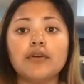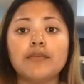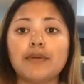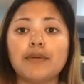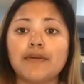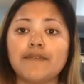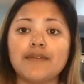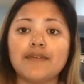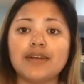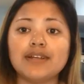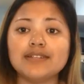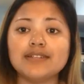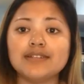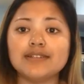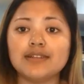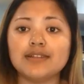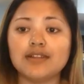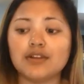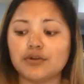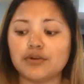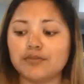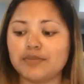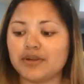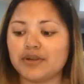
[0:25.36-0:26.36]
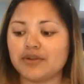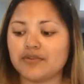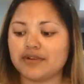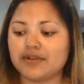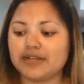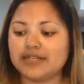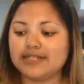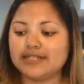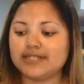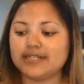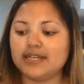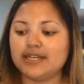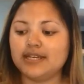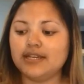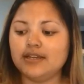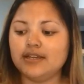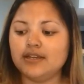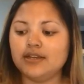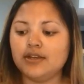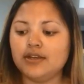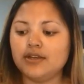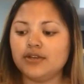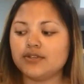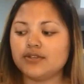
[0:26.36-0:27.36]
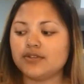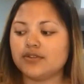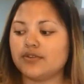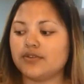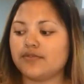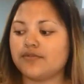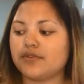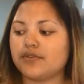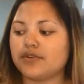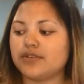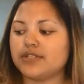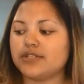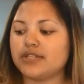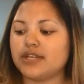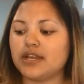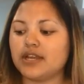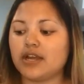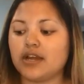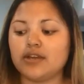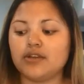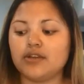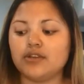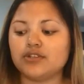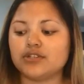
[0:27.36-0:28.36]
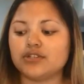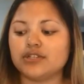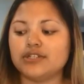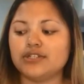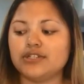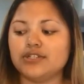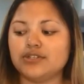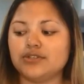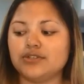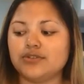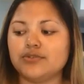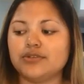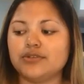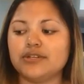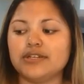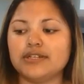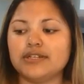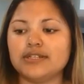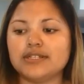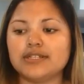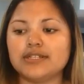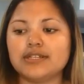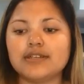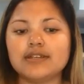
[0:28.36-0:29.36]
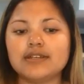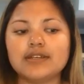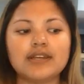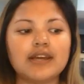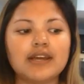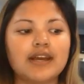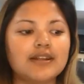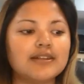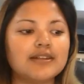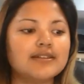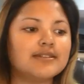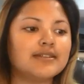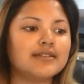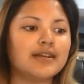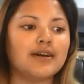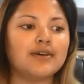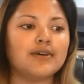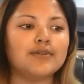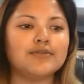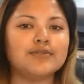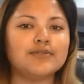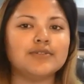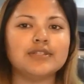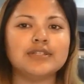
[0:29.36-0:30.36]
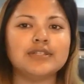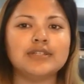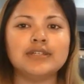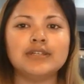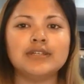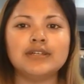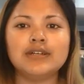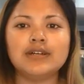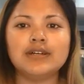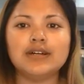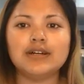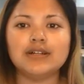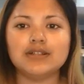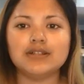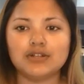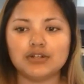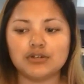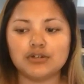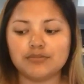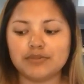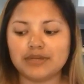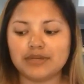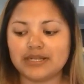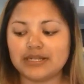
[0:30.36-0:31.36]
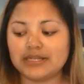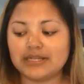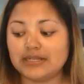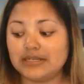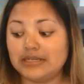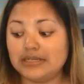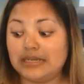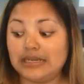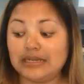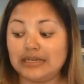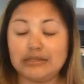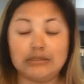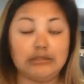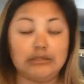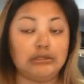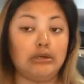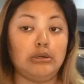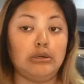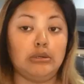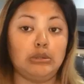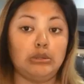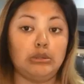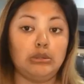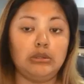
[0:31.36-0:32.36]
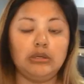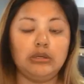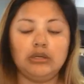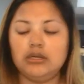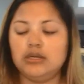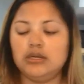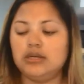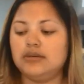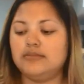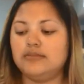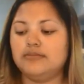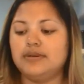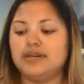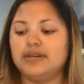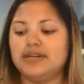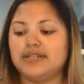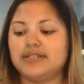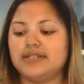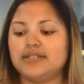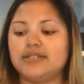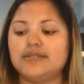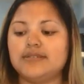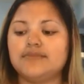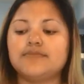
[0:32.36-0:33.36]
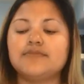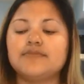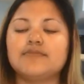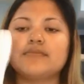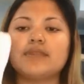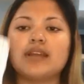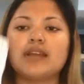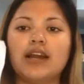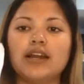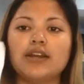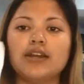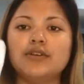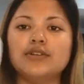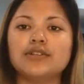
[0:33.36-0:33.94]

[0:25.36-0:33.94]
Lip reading: My face is a little bit greasy, so the first thing I usually do is, it kind of sounds a little bit ghetto, but I